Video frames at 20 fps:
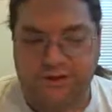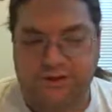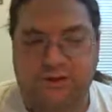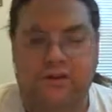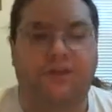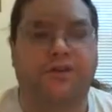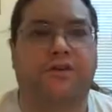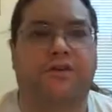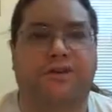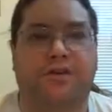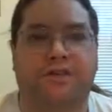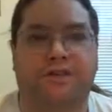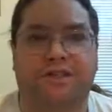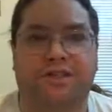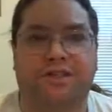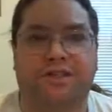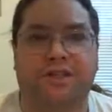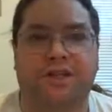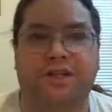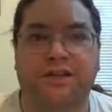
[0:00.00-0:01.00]
you can generate a
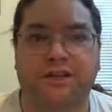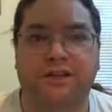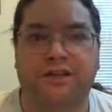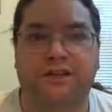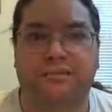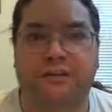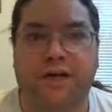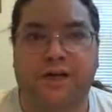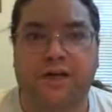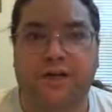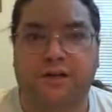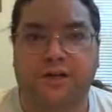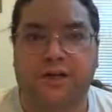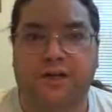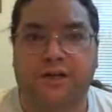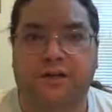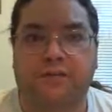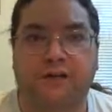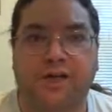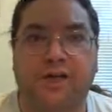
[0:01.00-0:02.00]
16-digit binary
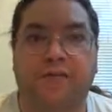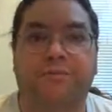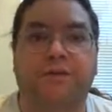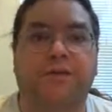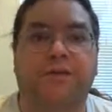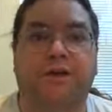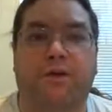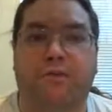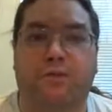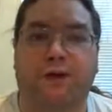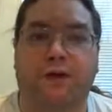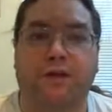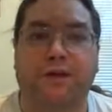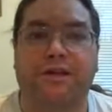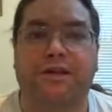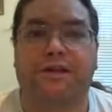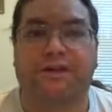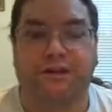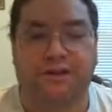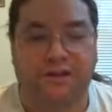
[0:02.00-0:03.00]
code and keep it in your
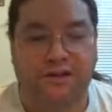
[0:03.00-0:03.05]
wallet.